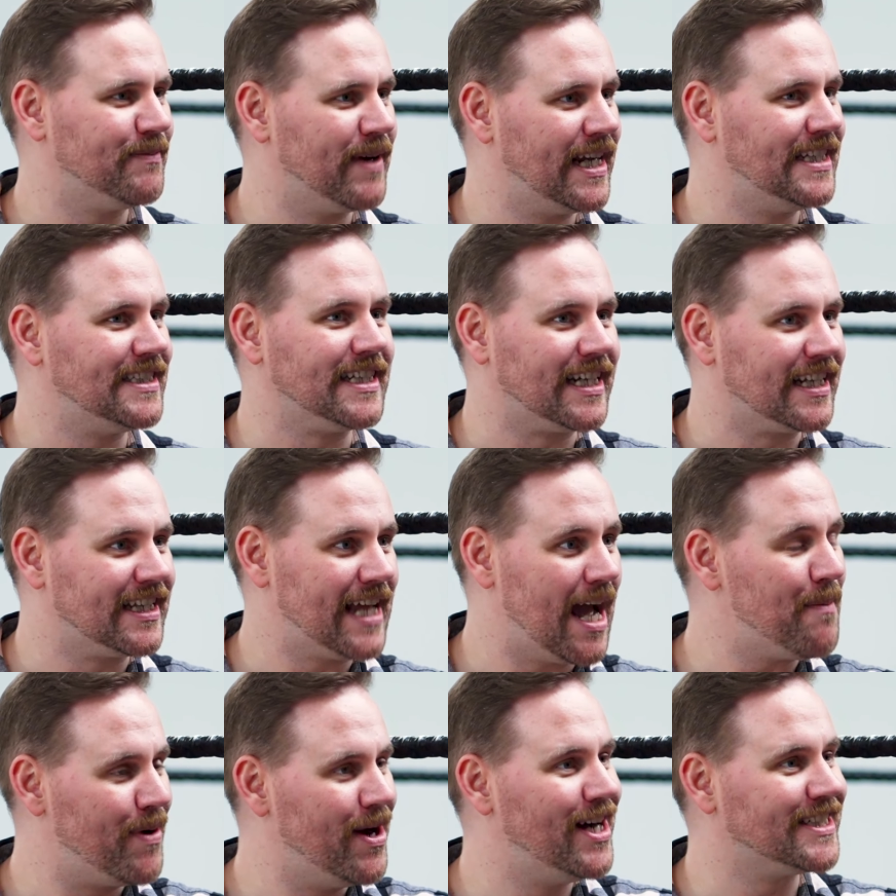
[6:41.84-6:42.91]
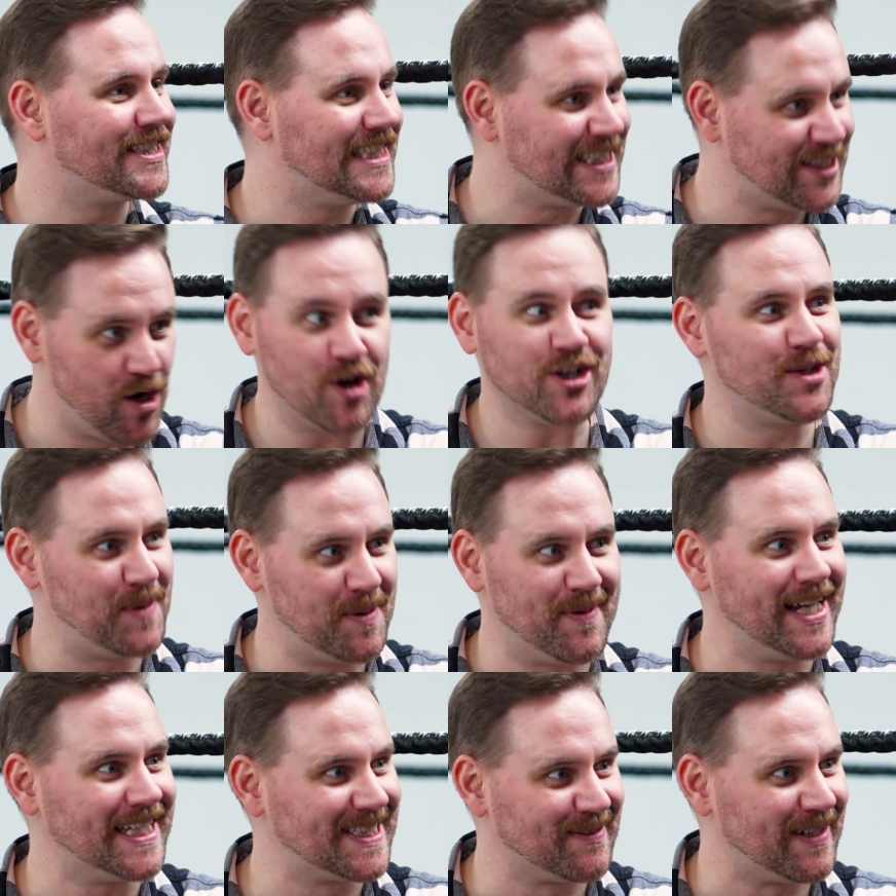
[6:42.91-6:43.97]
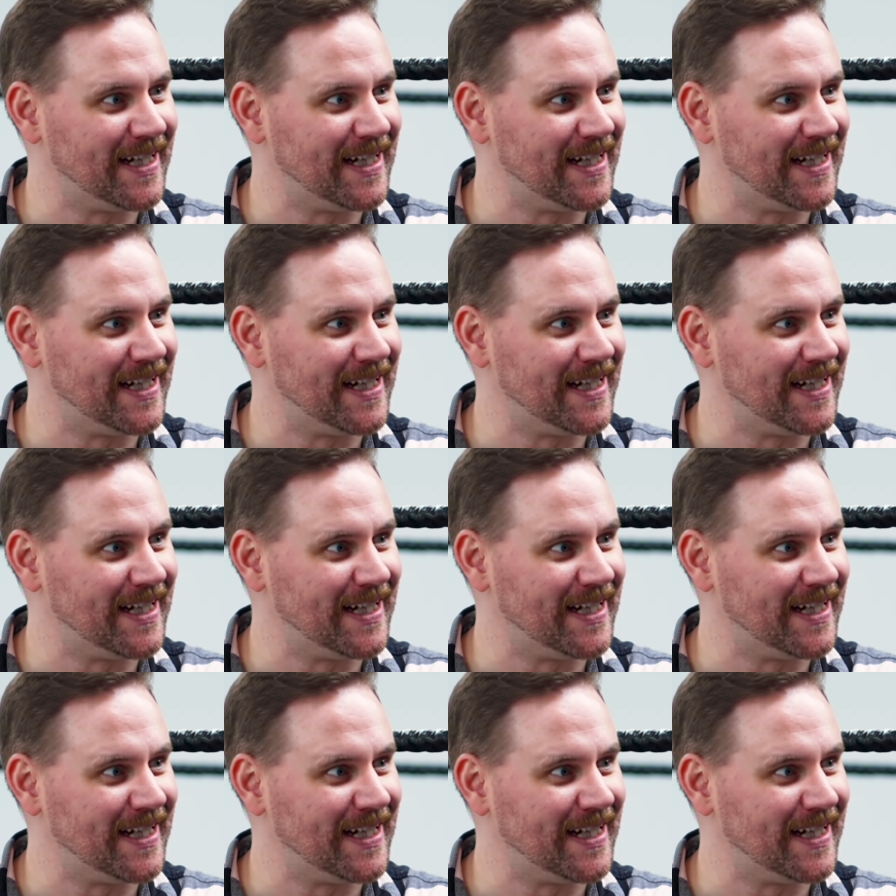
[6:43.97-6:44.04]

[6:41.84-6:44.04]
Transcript: amazing. Yeah. That person is not to be messed